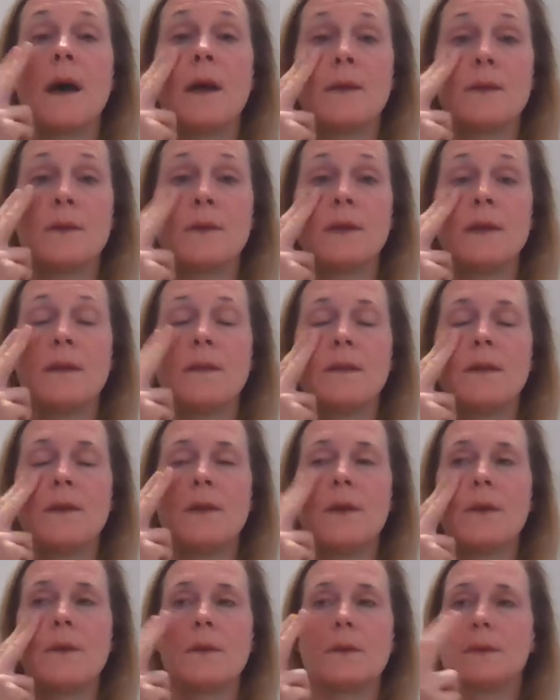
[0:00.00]
underneath the
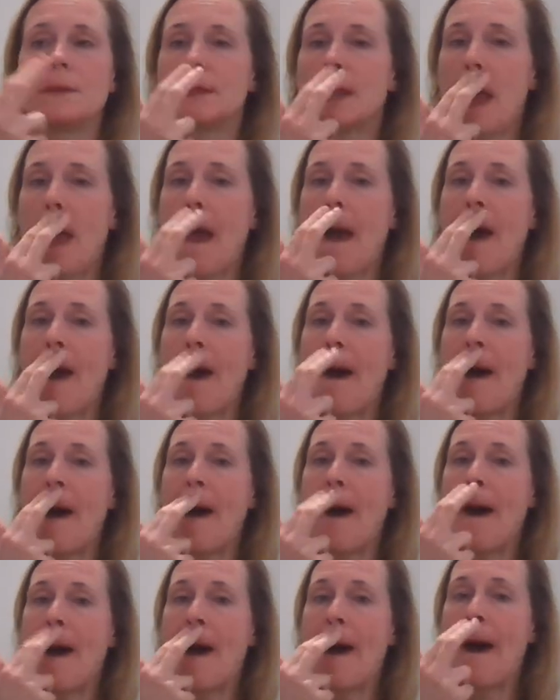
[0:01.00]
nose.
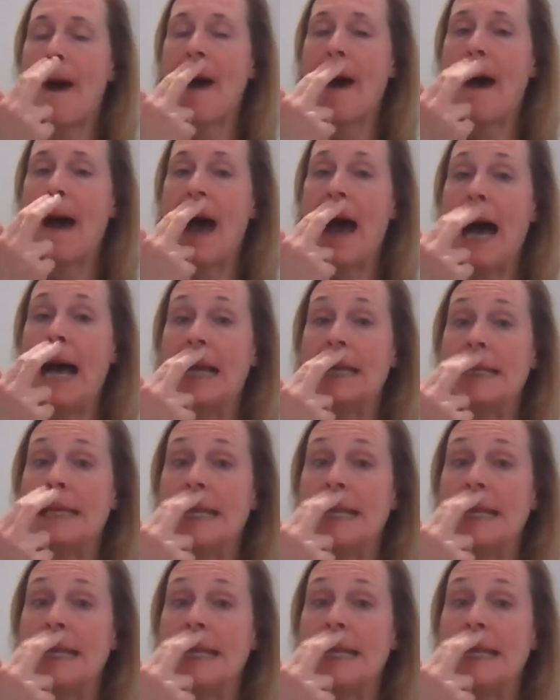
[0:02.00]
I